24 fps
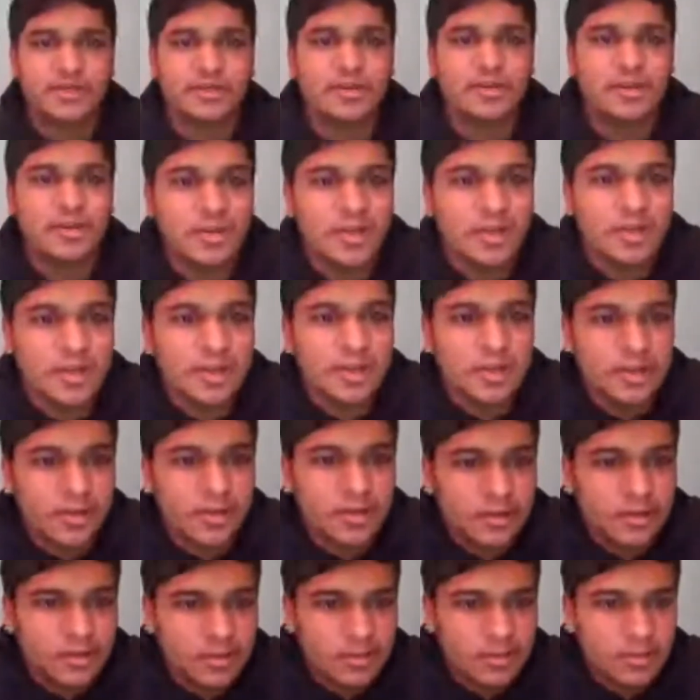Yeah,
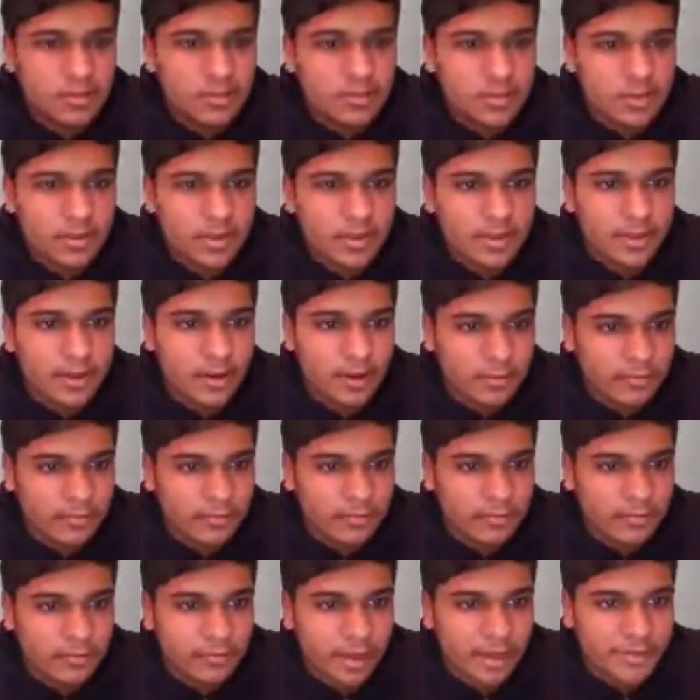they're right outside of the top
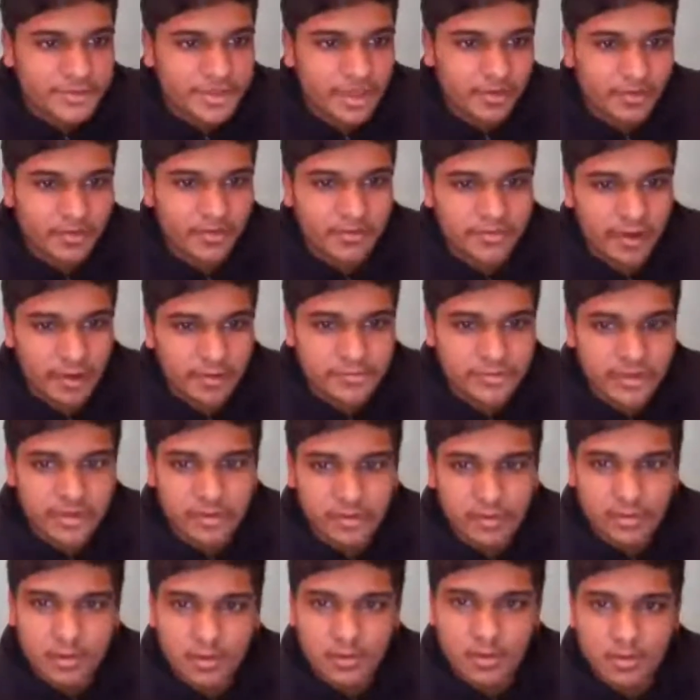10.
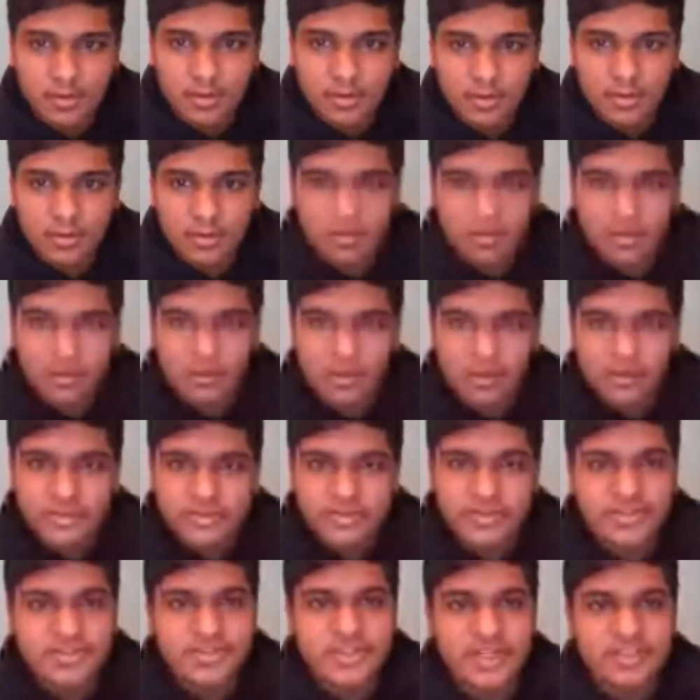So the Jets are
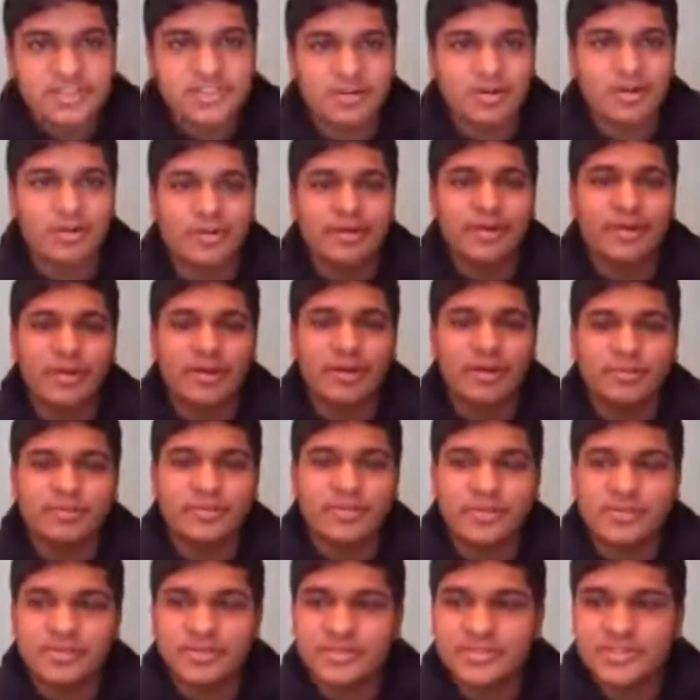okay. I mean, the Jets,
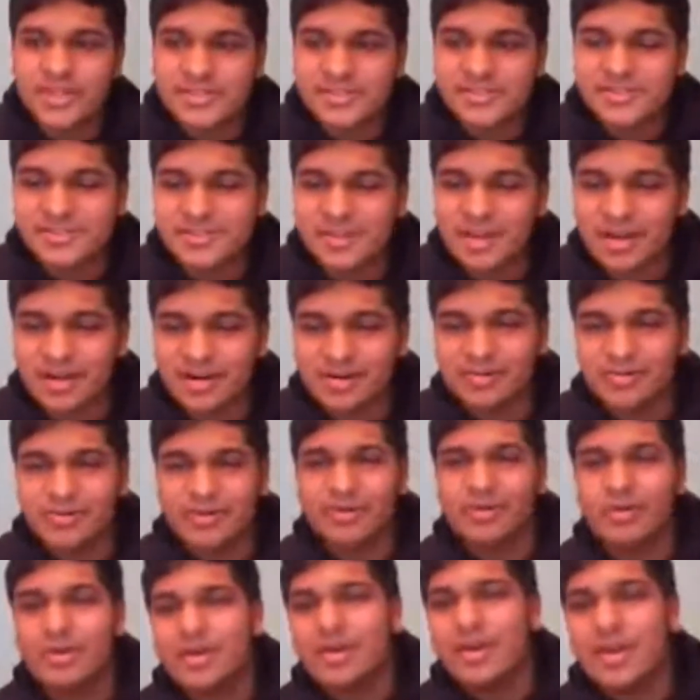I don't know. I
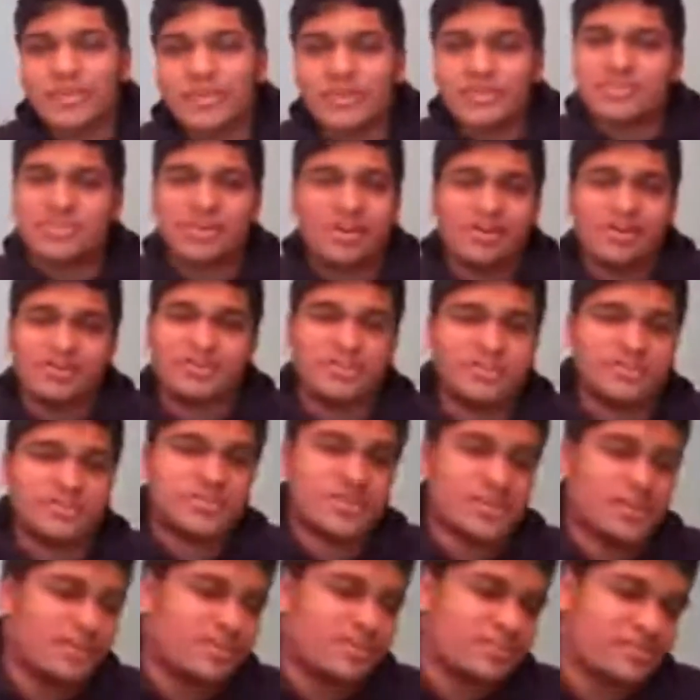think Jonathan Taylor's going to
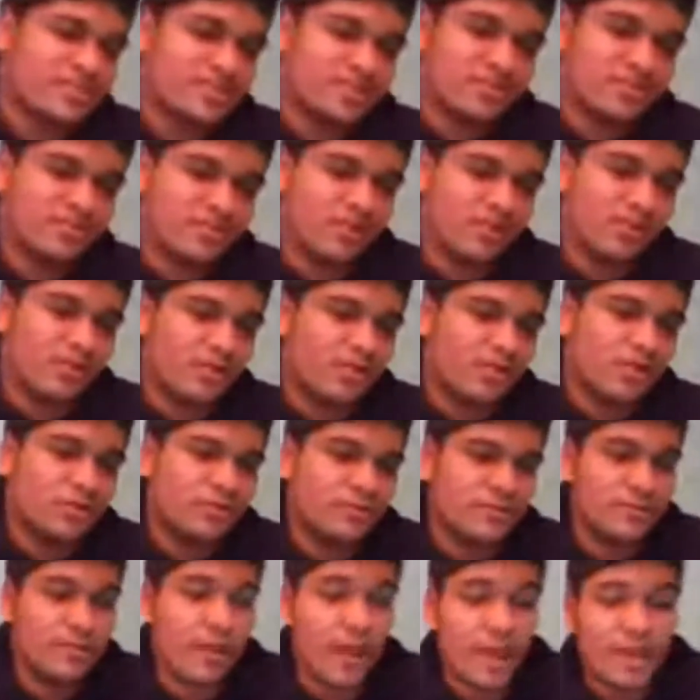run all over them. I know they
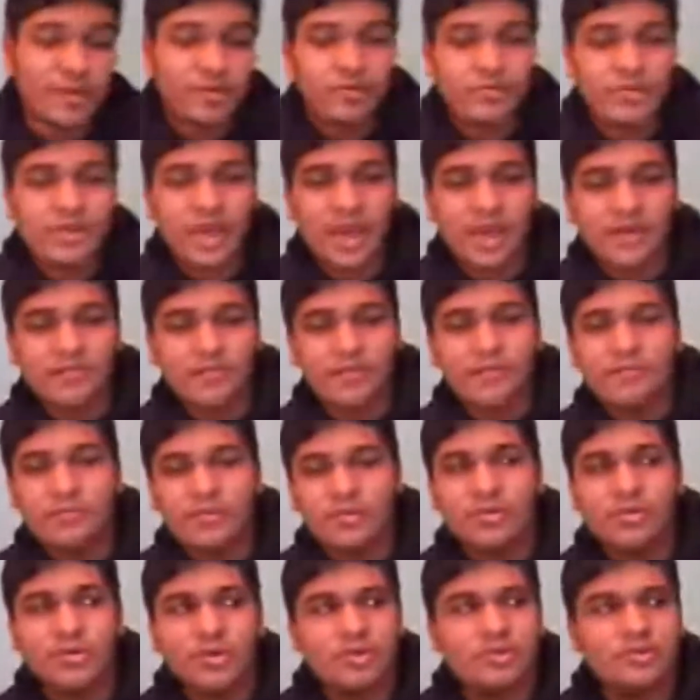have a few good players
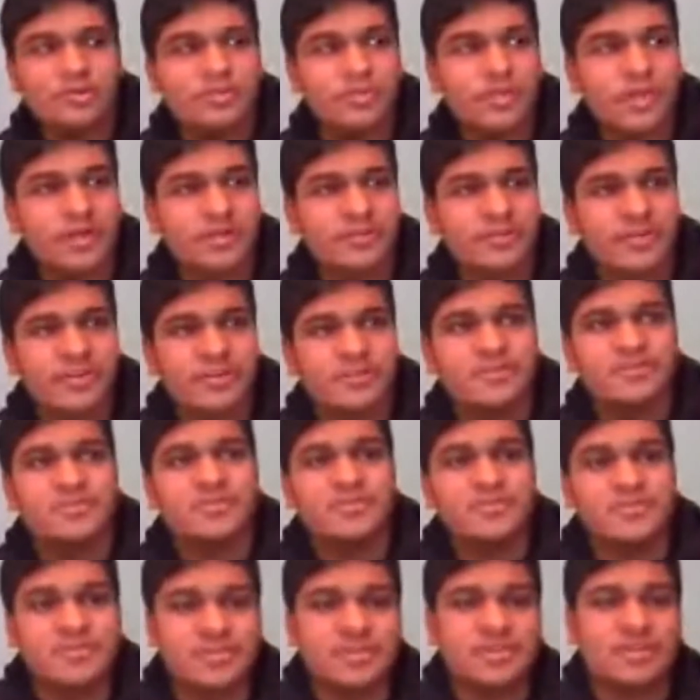like Keenan
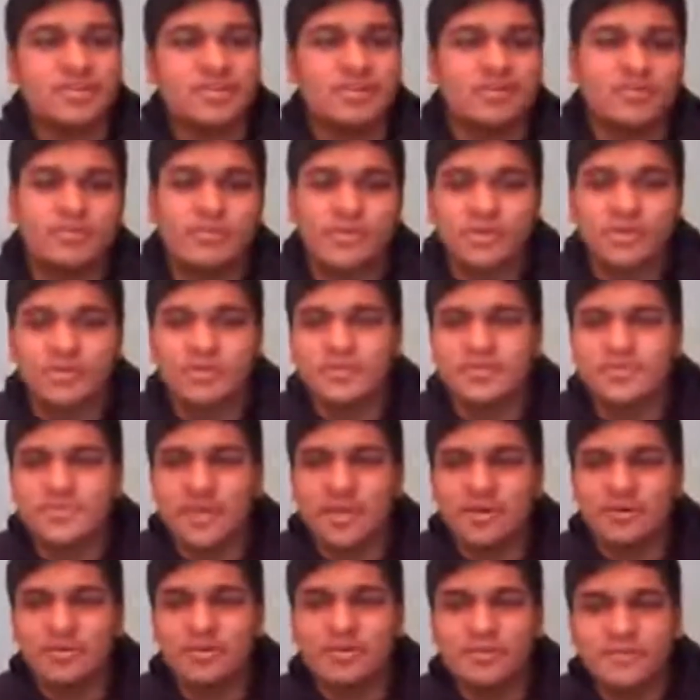Williams. I don't know if he's playing
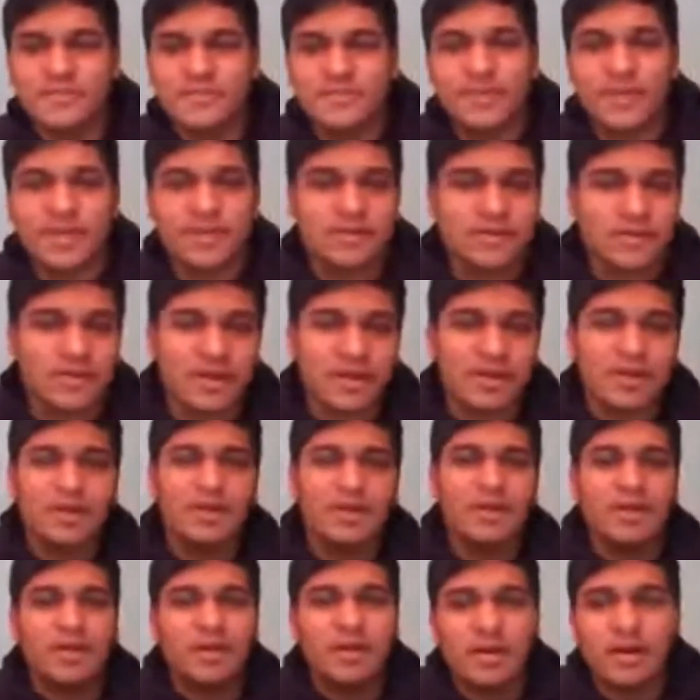today.
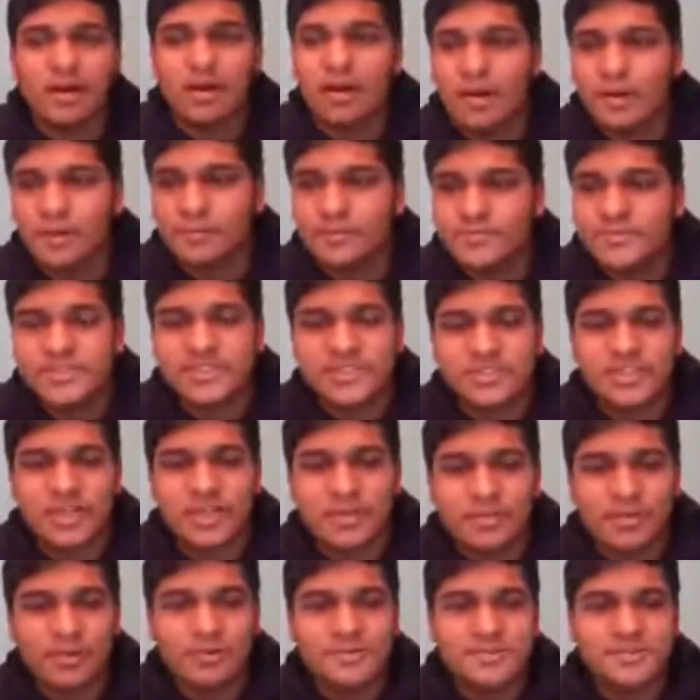CJ Mosley.
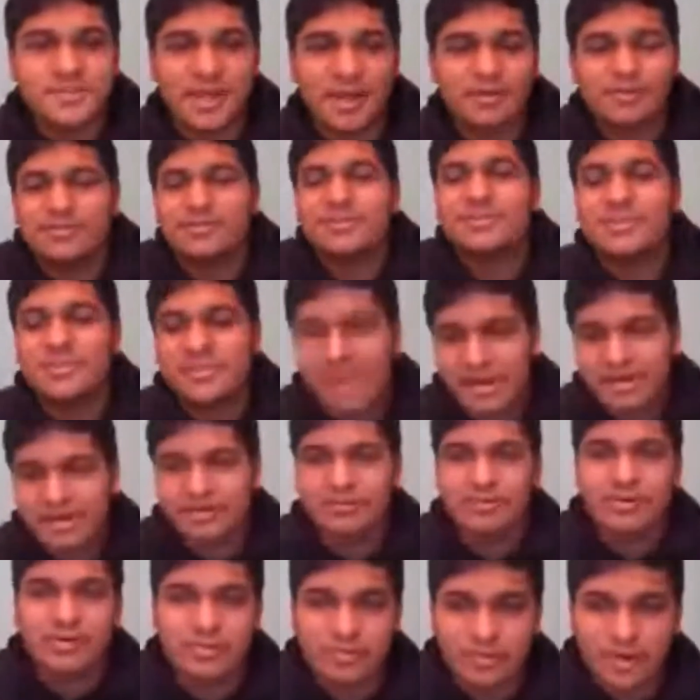He's kind of
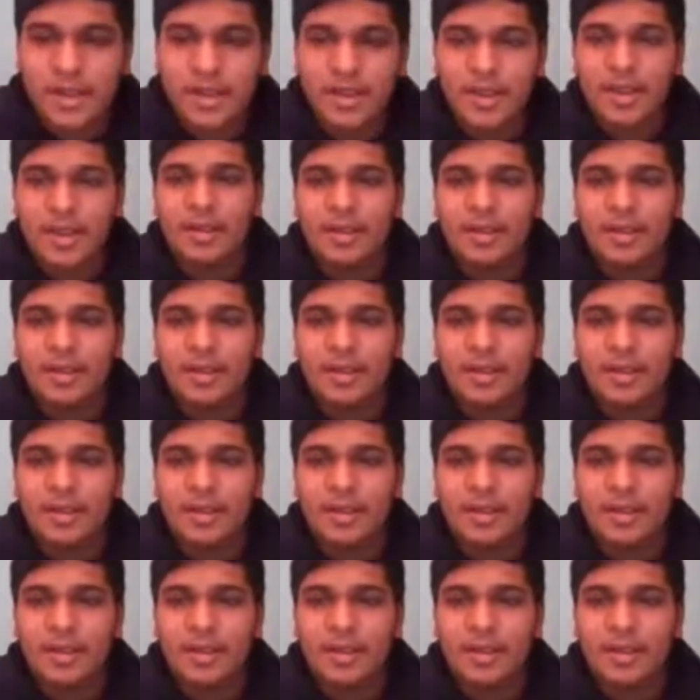regressed.